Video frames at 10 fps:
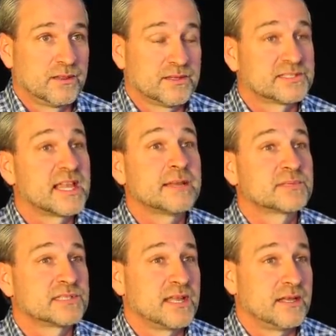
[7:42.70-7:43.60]
the same
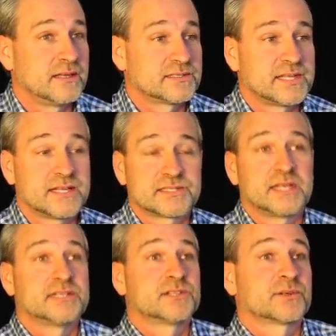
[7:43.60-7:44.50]
state
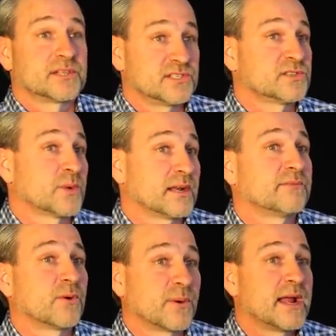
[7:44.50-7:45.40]
senate district that she's running
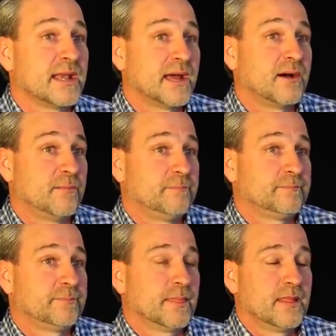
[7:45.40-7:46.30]
for right now.
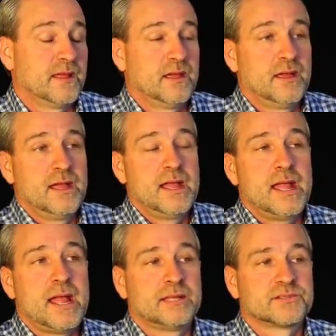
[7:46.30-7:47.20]

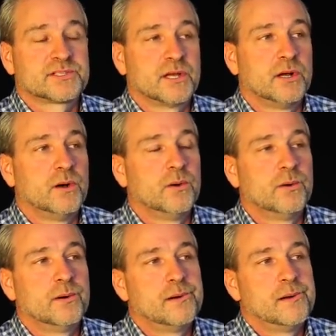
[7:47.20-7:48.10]
And
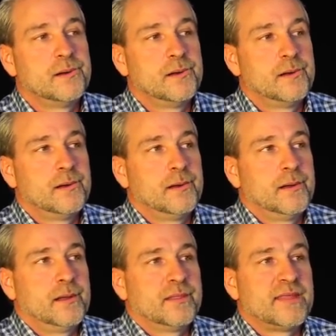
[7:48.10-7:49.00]
so
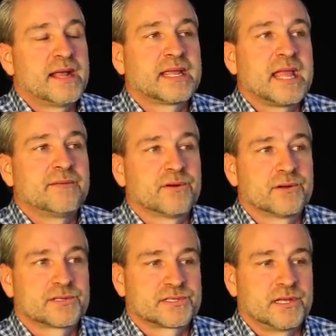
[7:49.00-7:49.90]
that gave
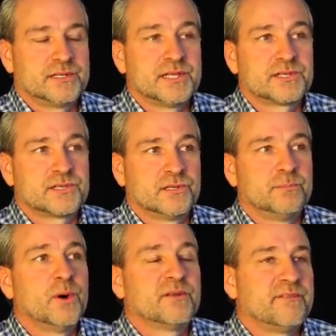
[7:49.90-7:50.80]
her additional
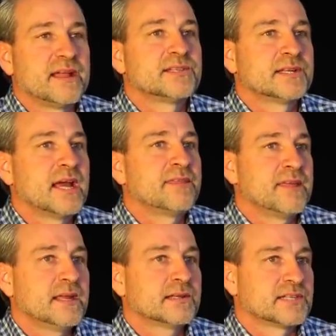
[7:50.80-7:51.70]
motivation, I
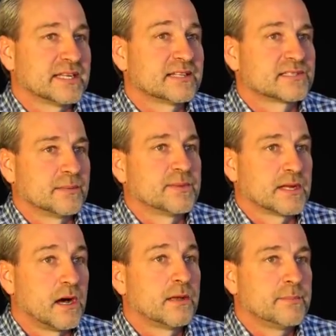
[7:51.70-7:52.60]
think, to get
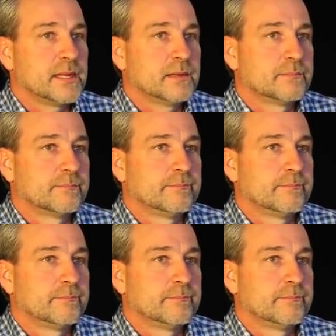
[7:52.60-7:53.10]
something on me.